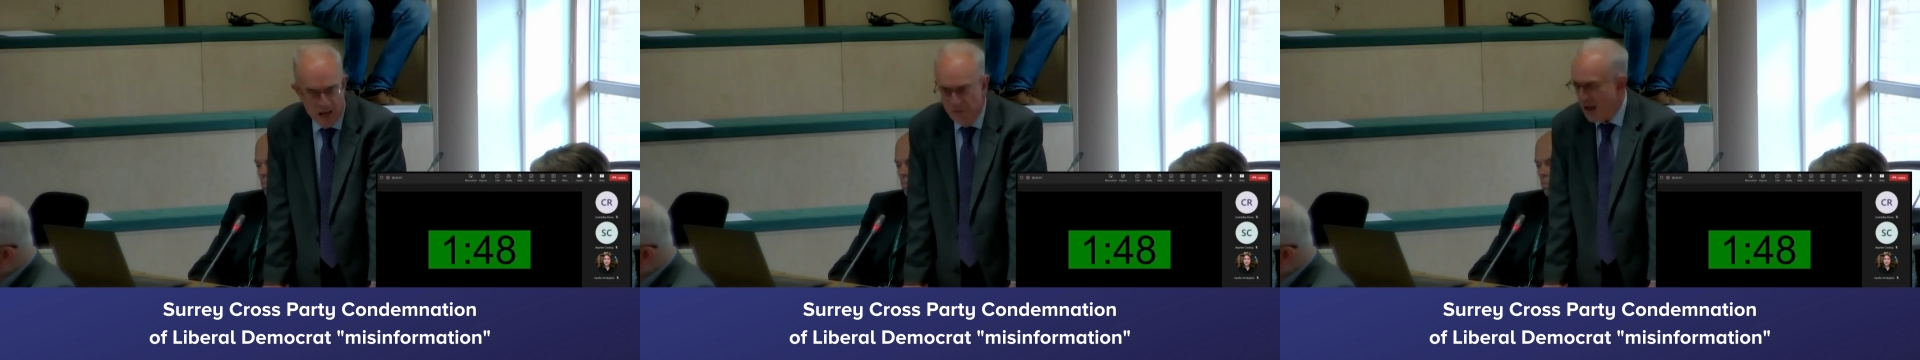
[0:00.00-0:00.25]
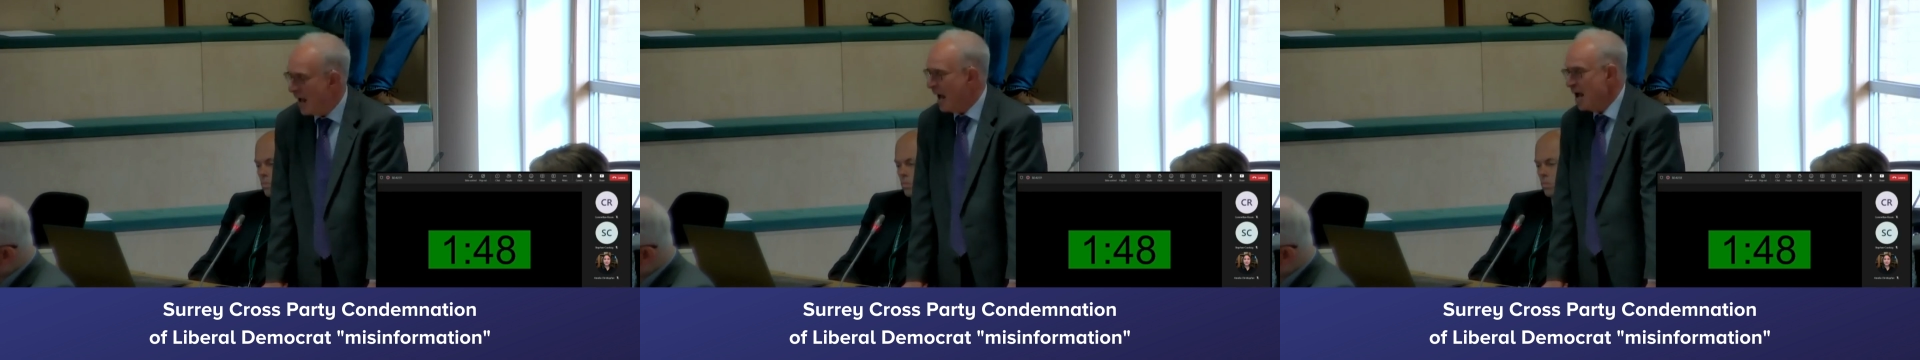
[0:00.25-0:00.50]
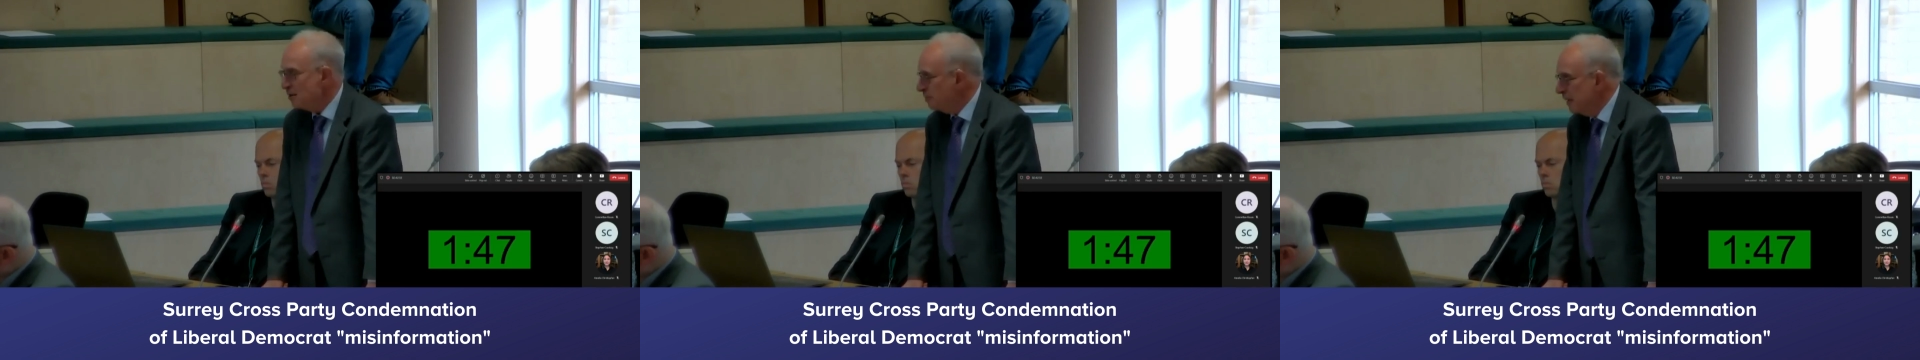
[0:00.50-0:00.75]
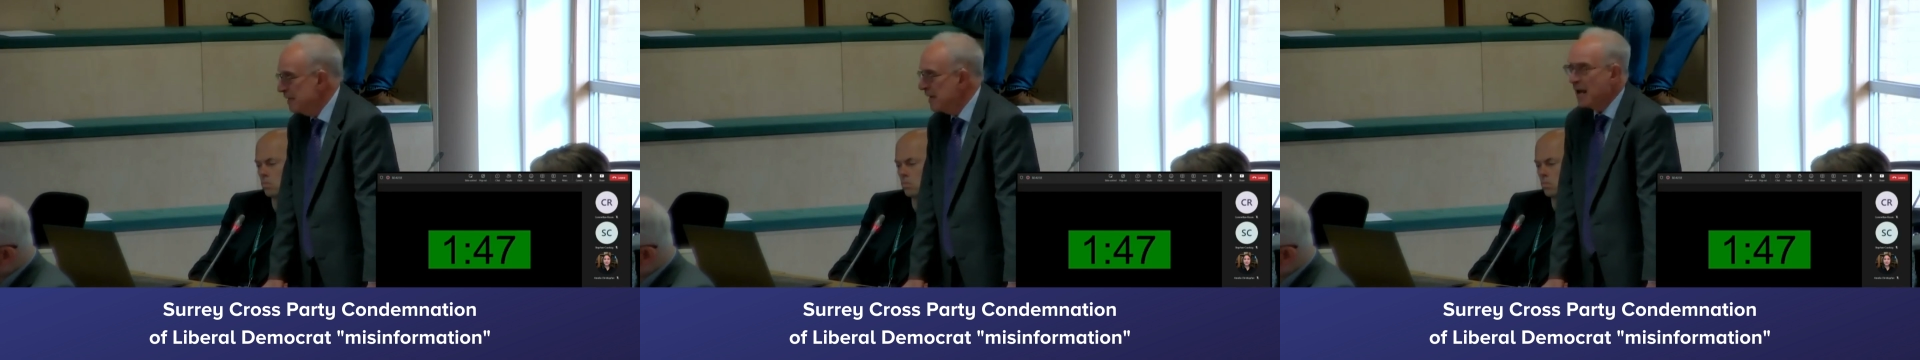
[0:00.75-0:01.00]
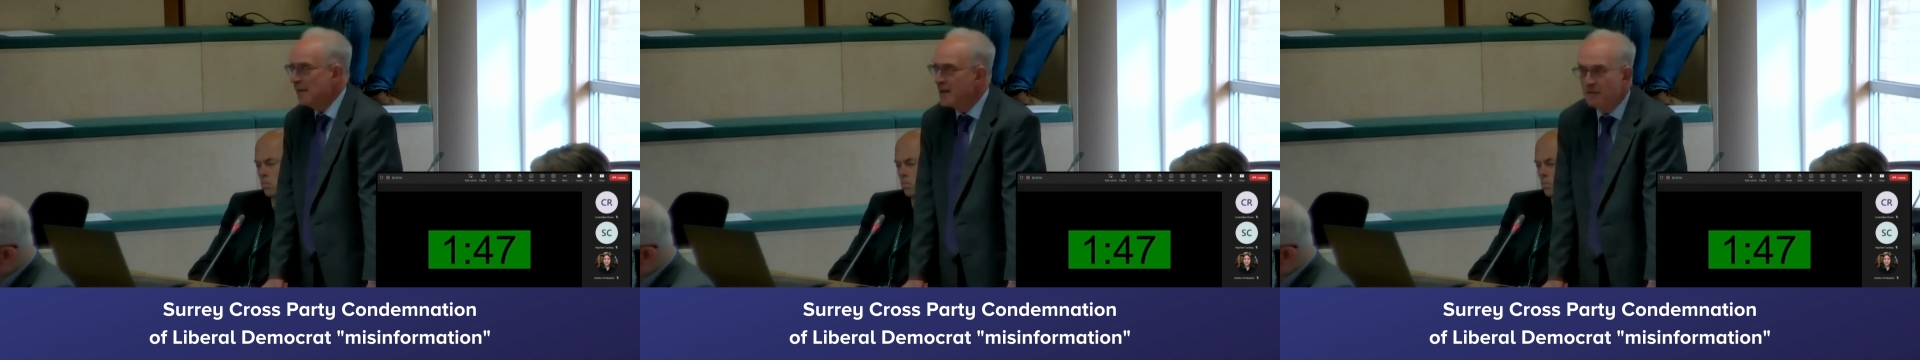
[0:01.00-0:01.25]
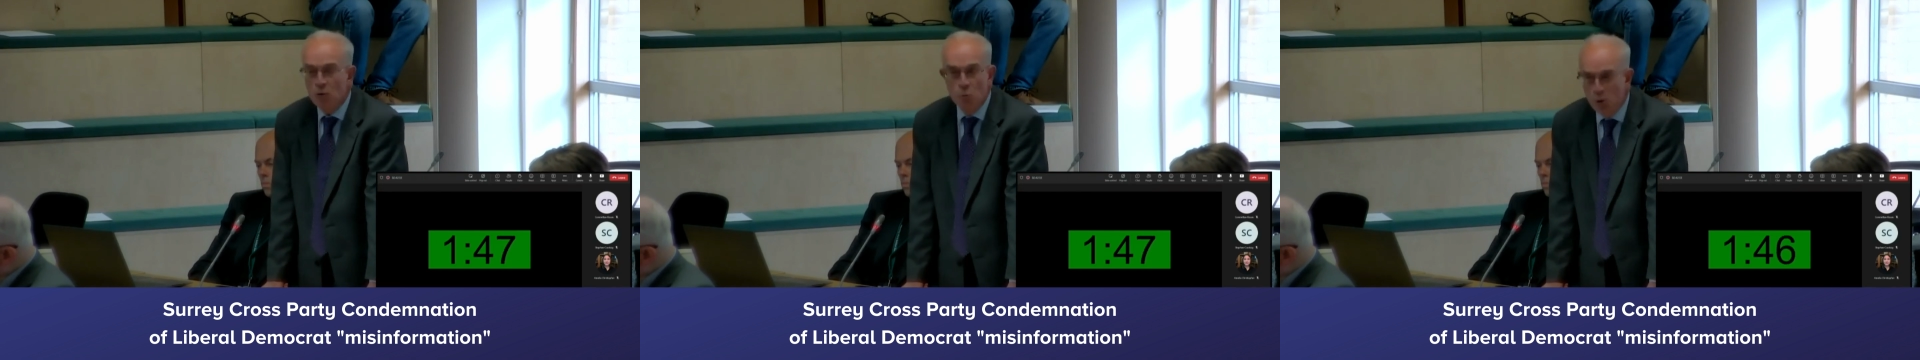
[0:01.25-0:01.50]
There has been and
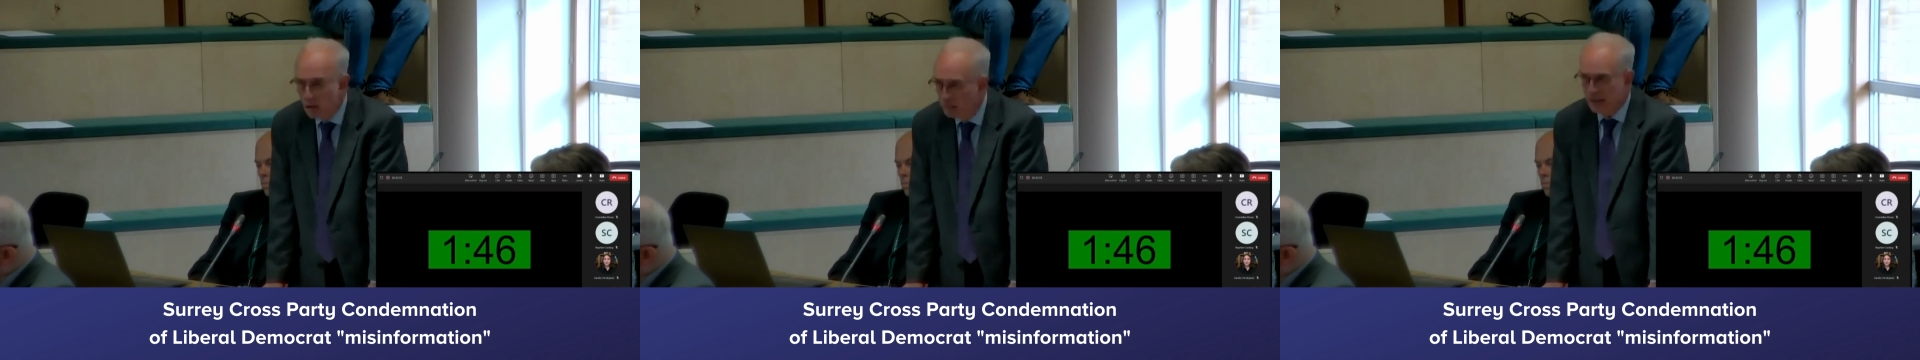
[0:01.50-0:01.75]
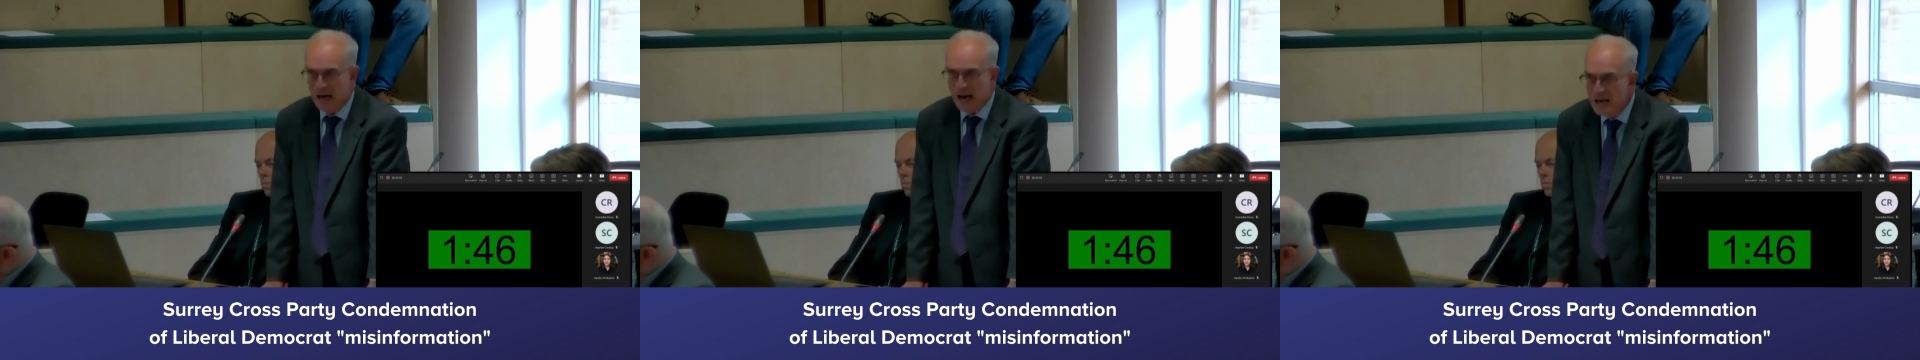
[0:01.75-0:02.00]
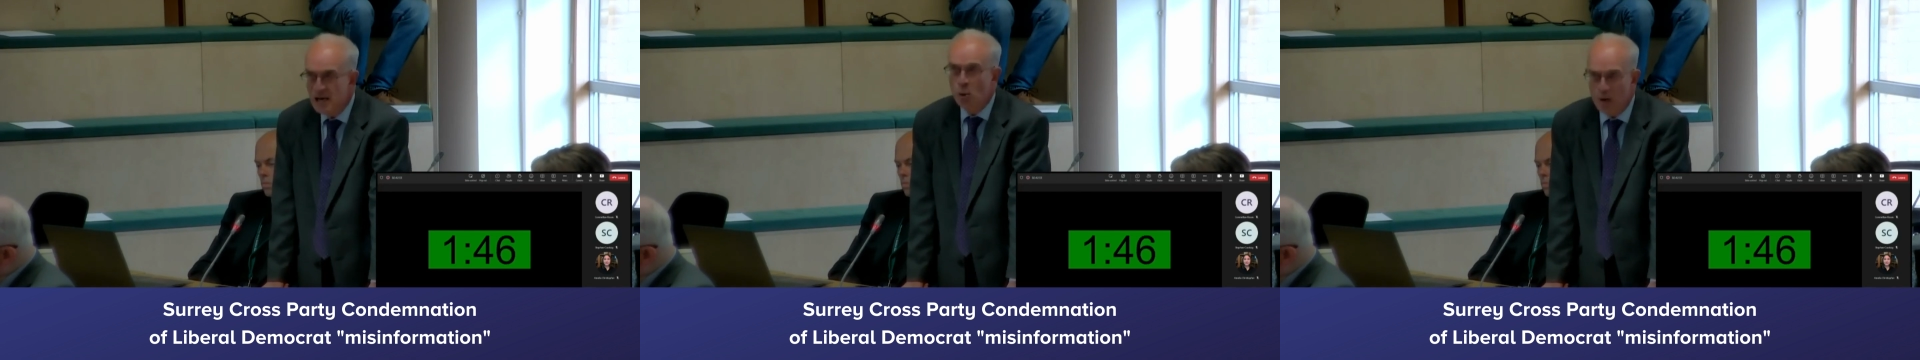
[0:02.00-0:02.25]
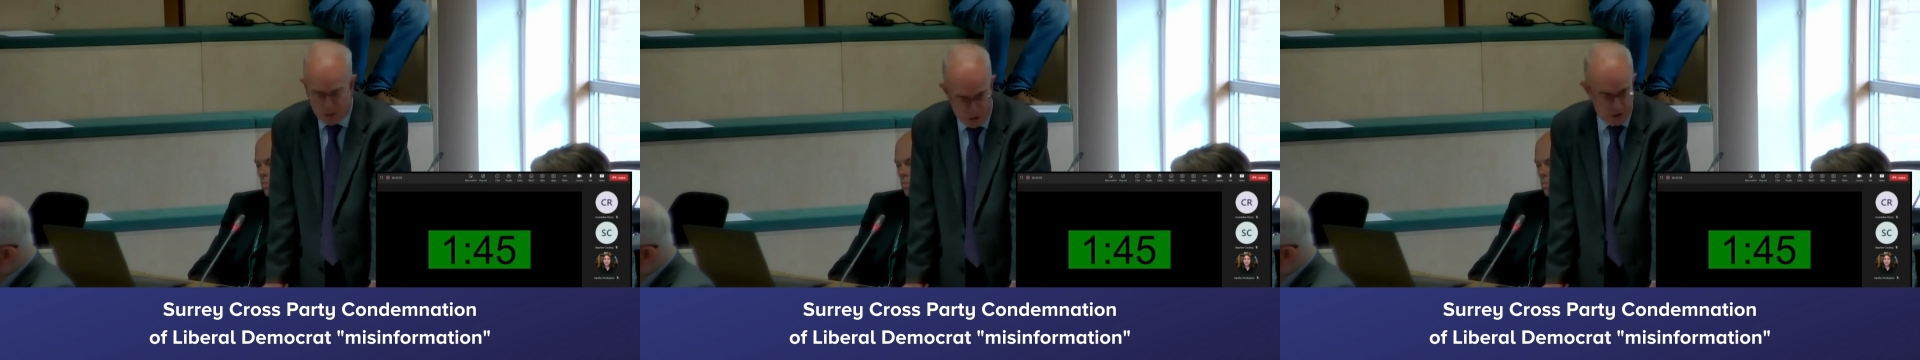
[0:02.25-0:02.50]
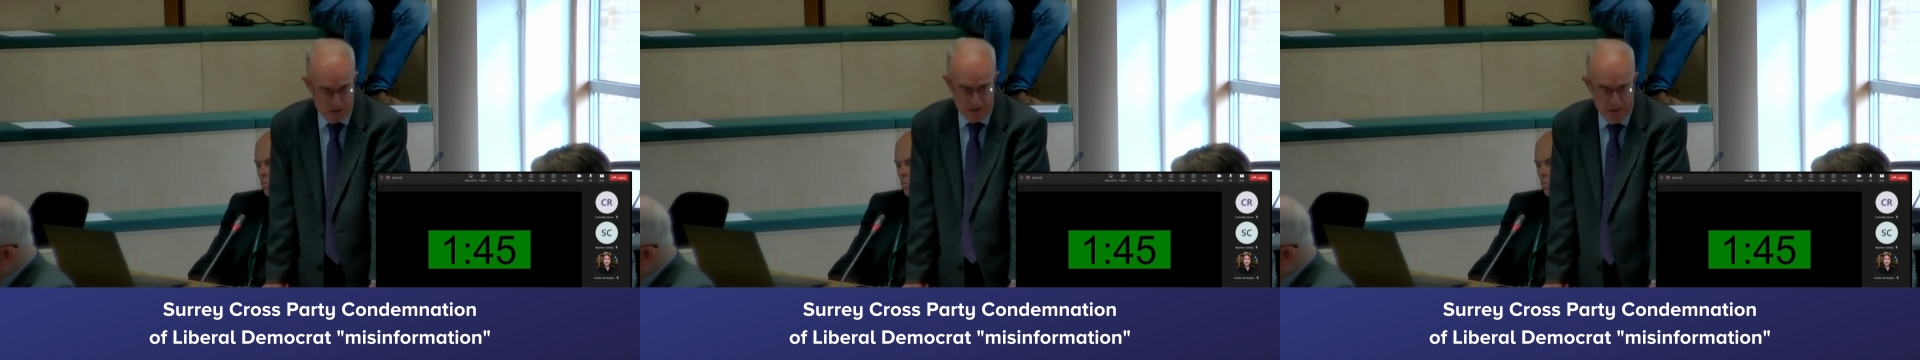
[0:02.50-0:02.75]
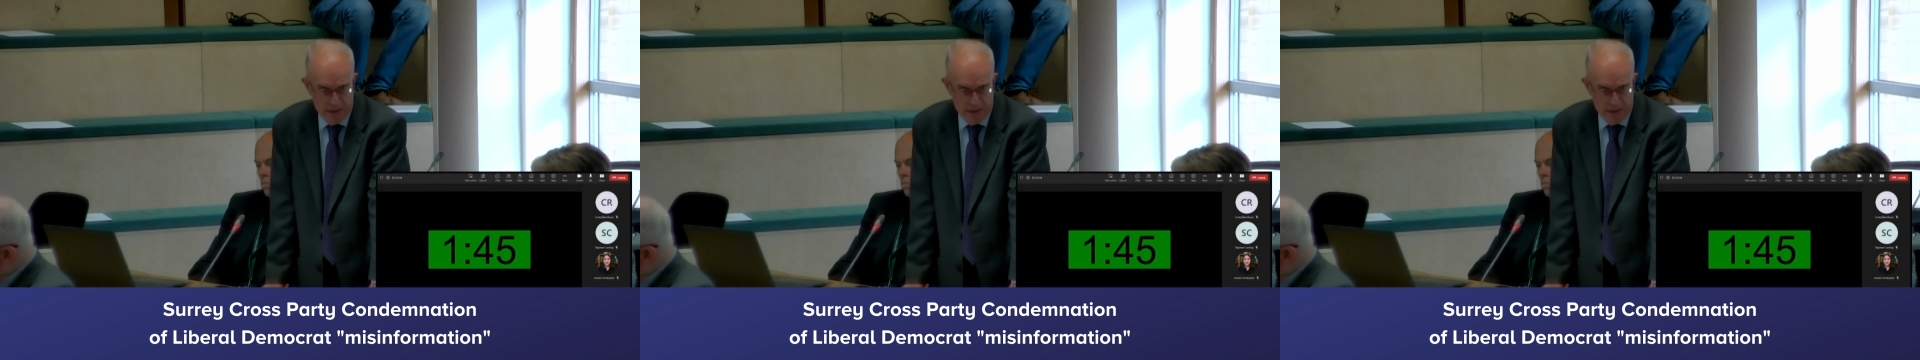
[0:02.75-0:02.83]
never will be any question